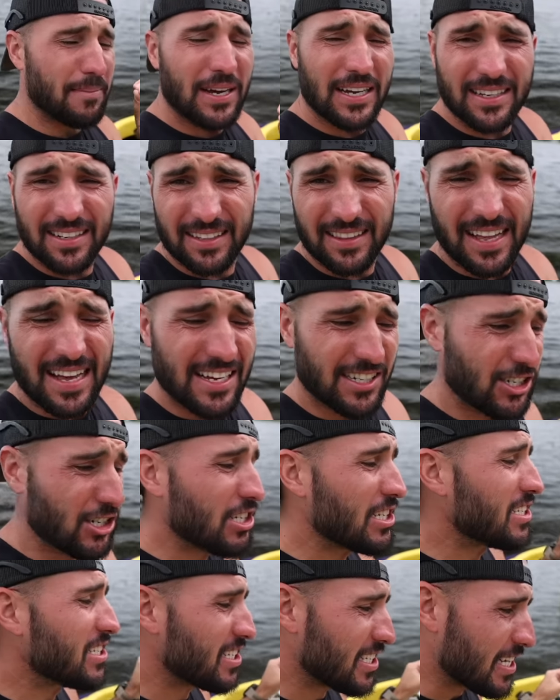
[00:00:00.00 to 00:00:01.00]
not gonna lie,
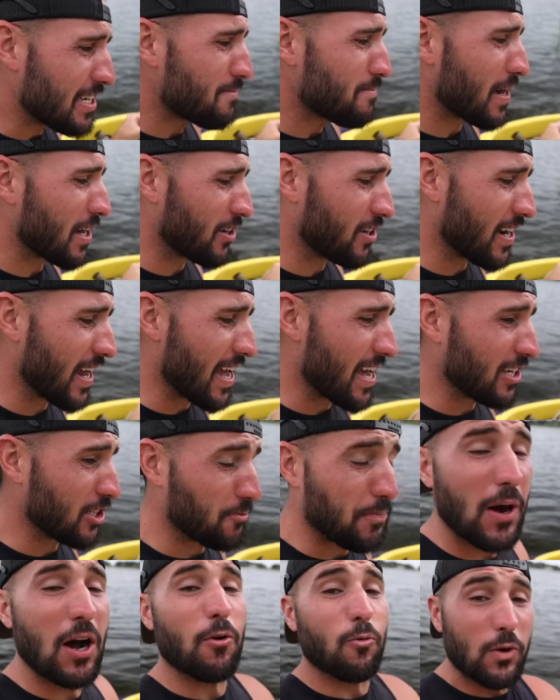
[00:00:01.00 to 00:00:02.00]
she's seen better days,
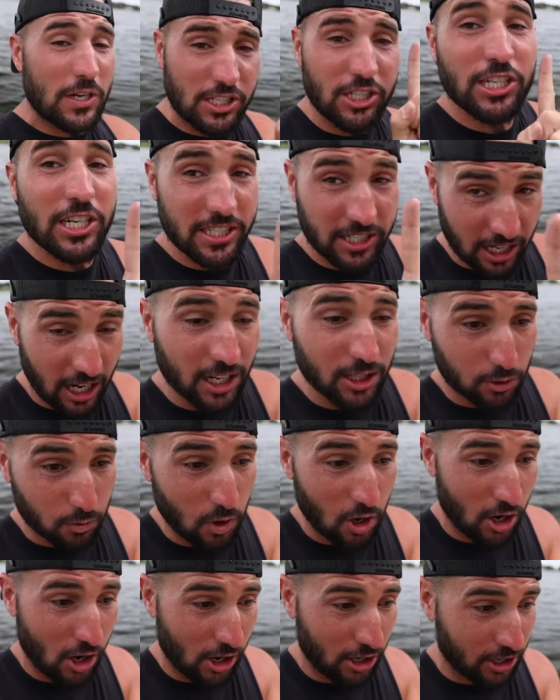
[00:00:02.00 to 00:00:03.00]
but when she does
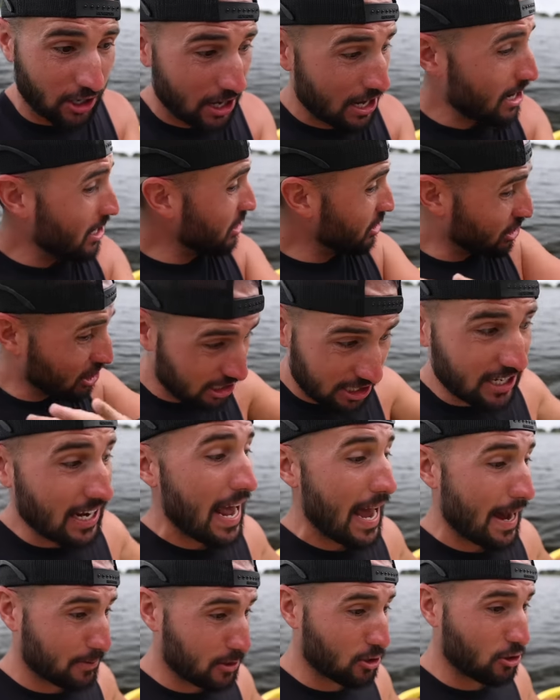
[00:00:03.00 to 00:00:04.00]
work, she's an
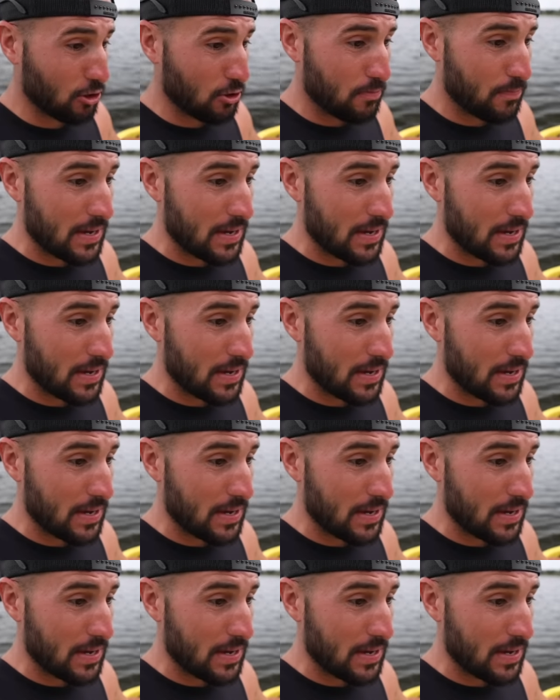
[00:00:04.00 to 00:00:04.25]
absolute